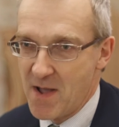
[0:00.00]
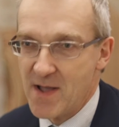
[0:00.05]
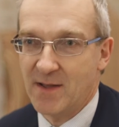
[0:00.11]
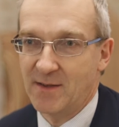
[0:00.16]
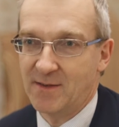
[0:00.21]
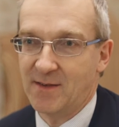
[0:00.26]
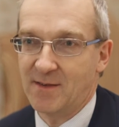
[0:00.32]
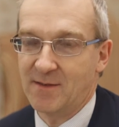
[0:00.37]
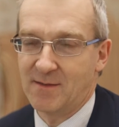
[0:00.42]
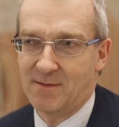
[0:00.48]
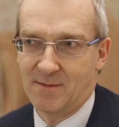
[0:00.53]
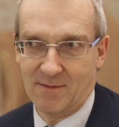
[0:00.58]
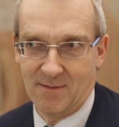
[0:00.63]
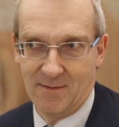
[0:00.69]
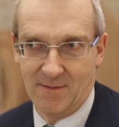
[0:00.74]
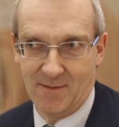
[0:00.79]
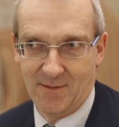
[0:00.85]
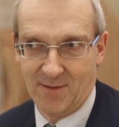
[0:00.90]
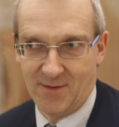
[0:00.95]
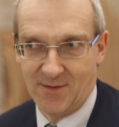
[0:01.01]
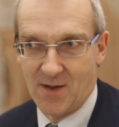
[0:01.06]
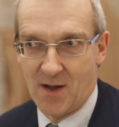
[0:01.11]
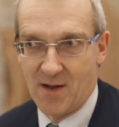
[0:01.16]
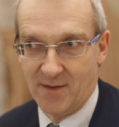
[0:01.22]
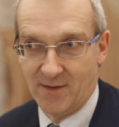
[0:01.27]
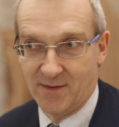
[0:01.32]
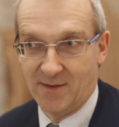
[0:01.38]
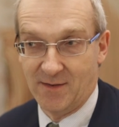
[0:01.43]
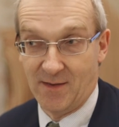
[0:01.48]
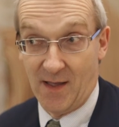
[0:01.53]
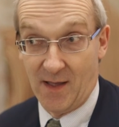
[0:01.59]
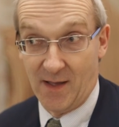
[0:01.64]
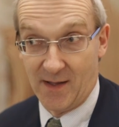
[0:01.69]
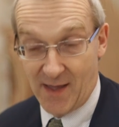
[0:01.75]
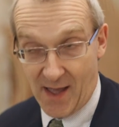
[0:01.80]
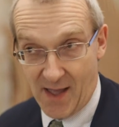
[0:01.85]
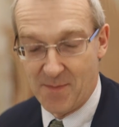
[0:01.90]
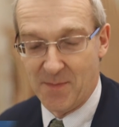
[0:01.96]
make is that science
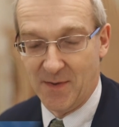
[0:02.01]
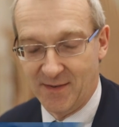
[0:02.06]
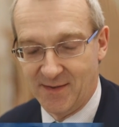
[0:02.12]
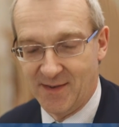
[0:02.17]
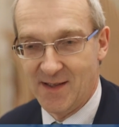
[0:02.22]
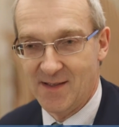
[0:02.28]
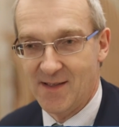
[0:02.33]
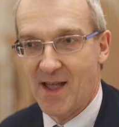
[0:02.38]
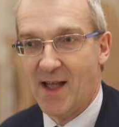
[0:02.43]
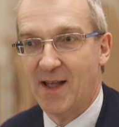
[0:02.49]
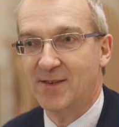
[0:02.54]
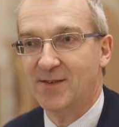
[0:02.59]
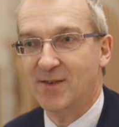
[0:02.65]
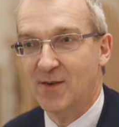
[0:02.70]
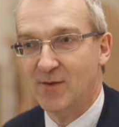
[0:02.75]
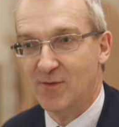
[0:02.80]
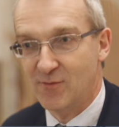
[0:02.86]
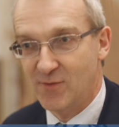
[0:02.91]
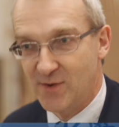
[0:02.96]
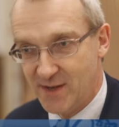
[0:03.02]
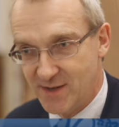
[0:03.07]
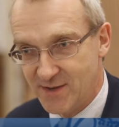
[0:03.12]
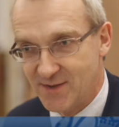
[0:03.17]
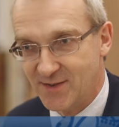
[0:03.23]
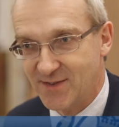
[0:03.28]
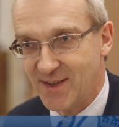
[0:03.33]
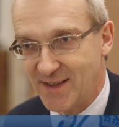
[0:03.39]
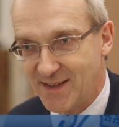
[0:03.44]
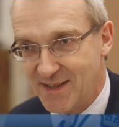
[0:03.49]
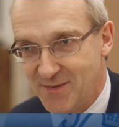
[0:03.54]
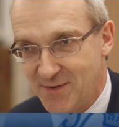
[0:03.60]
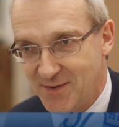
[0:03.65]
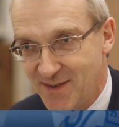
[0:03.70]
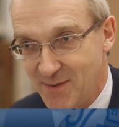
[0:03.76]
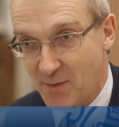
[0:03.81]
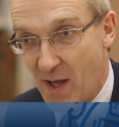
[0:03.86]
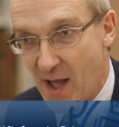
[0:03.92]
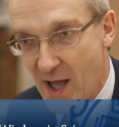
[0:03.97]
can be seen as a religious
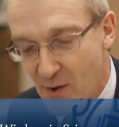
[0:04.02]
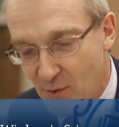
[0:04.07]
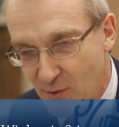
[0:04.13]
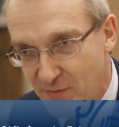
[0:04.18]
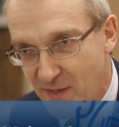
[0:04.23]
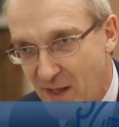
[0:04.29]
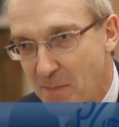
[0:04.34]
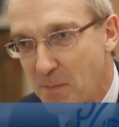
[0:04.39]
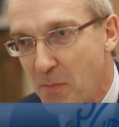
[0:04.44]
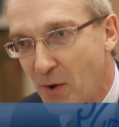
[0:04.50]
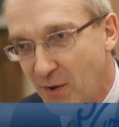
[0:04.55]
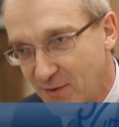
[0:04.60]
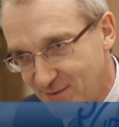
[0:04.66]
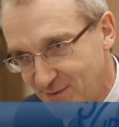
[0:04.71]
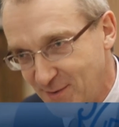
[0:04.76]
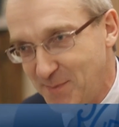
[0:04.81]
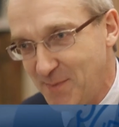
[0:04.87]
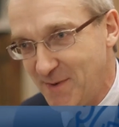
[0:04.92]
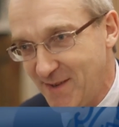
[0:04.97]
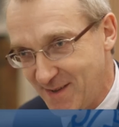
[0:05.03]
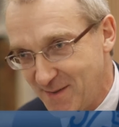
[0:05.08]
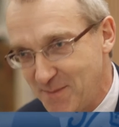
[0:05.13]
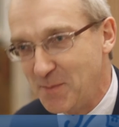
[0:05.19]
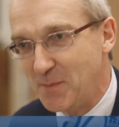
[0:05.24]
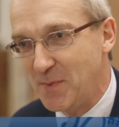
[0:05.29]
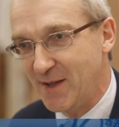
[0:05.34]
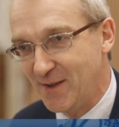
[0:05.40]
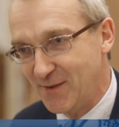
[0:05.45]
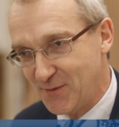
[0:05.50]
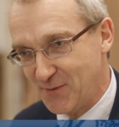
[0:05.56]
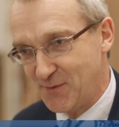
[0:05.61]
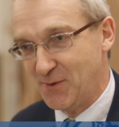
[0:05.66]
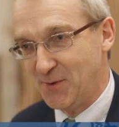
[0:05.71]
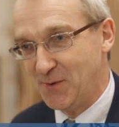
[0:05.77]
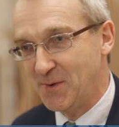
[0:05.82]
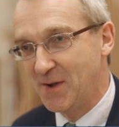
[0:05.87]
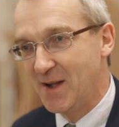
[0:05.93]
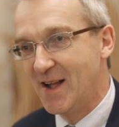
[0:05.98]
activity. How could that possibly be
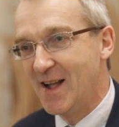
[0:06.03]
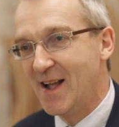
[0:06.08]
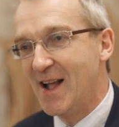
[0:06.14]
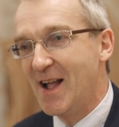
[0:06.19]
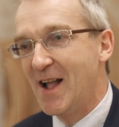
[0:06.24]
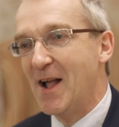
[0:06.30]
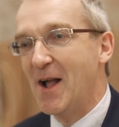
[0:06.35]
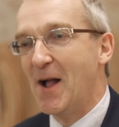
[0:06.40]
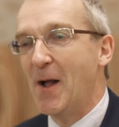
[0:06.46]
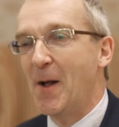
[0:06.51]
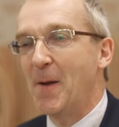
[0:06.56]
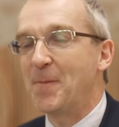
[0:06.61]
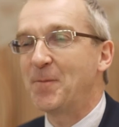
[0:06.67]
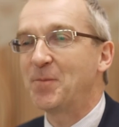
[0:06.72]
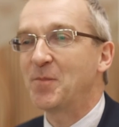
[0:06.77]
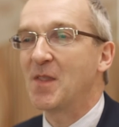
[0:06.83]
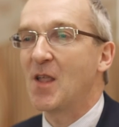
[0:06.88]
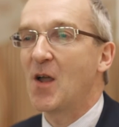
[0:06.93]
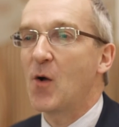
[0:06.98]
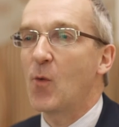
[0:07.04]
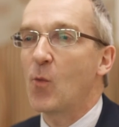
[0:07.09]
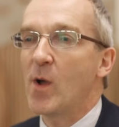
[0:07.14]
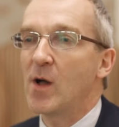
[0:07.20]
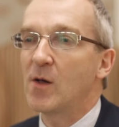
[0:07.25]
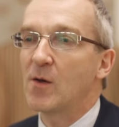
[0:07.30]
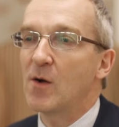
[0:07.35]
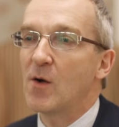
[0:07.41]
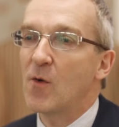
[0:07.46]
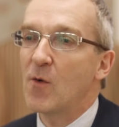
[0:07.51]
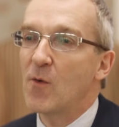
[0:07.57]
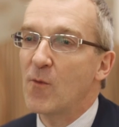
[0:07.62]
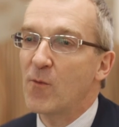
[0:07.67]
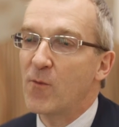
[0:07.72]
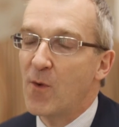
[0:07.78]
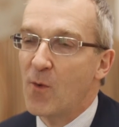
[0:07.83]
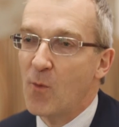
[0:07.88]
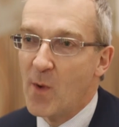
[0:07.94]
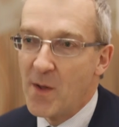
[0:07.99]
true? Well,
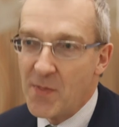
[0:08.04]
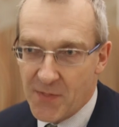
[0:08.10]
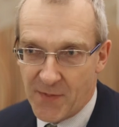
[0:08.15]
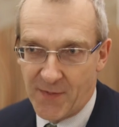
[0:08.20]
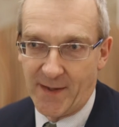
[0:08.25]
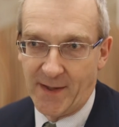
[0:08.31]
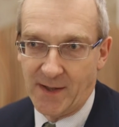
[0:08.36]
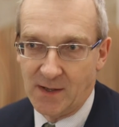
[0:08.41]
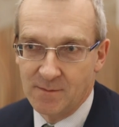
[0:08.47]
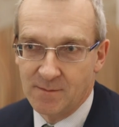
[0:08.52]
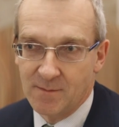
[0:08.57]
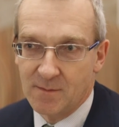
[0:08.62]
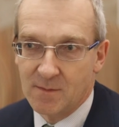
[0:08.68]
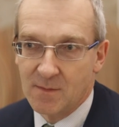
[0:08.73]
for one thing,